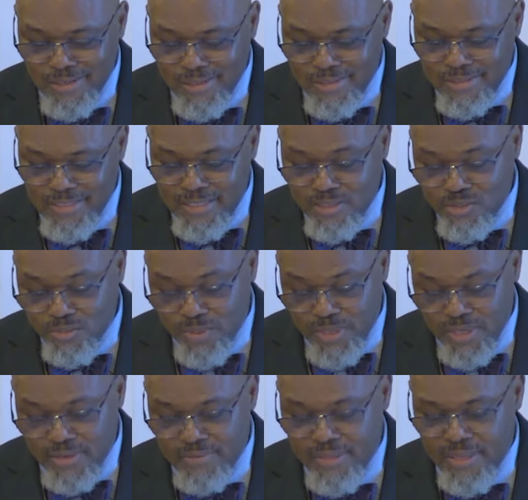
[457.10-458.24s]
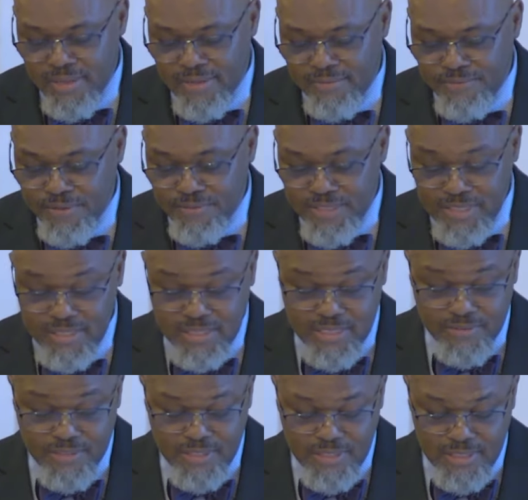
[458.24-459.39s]
10-12, and
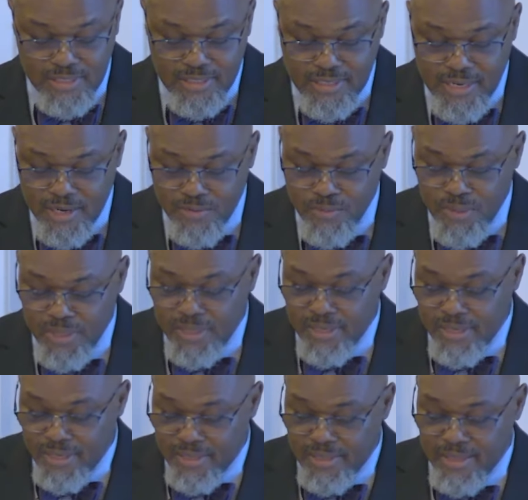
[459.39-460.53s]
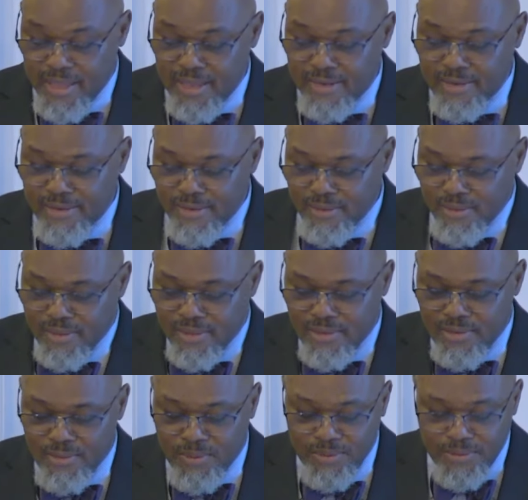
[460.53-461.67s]
15-17, and I read it in that
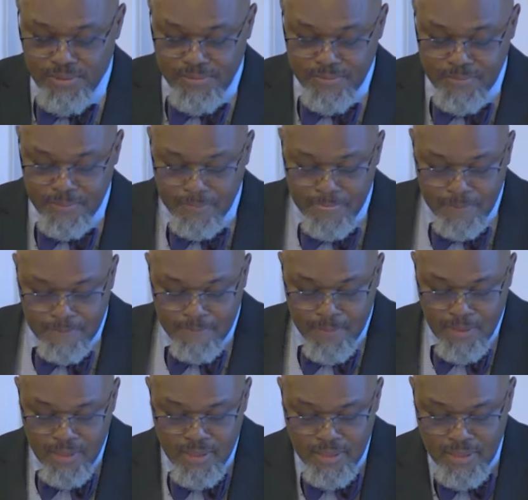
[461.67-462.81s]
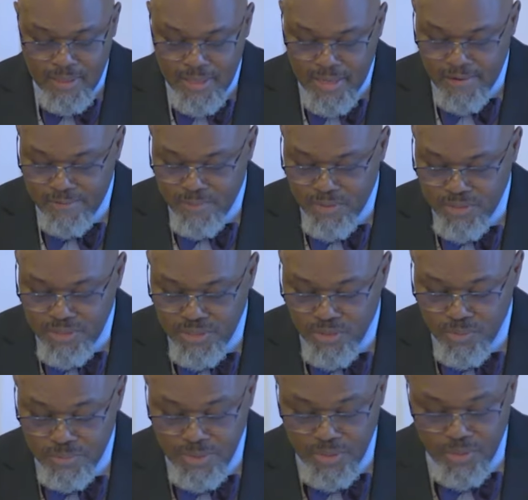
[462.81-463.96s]
order. Have mercy
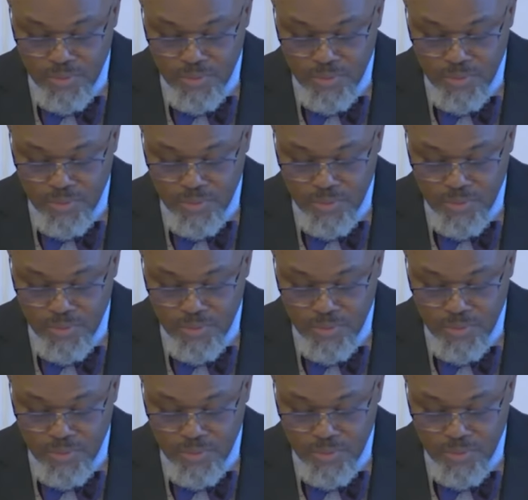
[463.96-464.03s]
on me, O